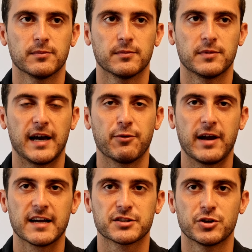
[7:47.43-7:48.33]
that
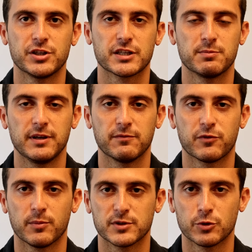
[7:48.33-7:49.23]
reaction could just mean
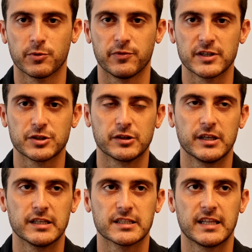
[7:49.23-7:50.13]
from superficial
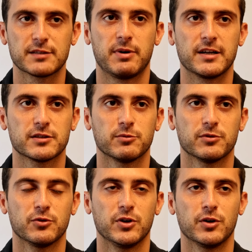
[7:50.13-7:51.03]
things, and that's possible
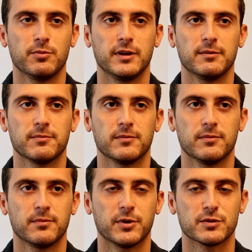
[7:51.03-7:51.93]
too. It could mean
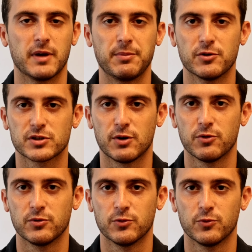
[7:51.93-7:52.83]
because maybe you're
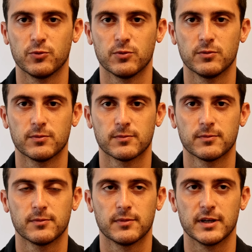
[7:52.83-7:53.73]
someone who
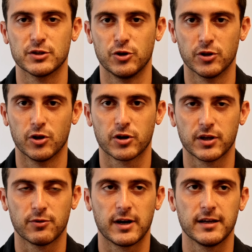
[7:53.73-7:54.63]
is good
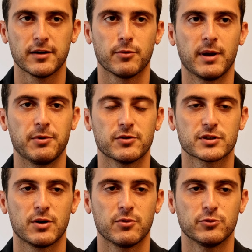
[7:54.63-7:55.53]
looking, right? Or maybe you're
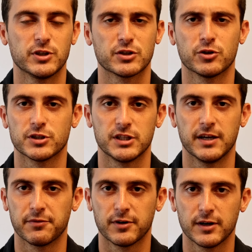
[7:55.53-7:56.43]
someone who just looks
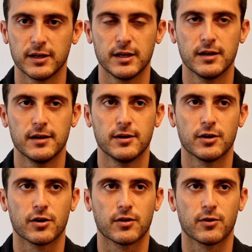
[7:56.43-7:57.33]
different,
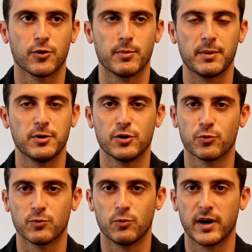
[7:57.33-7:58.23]
or maybe
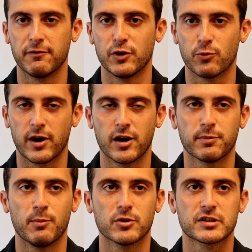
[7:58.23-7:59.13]
you're whatever you're wearing.
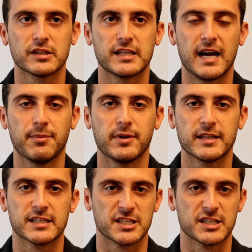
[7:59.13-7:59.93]
But most of the time, it's a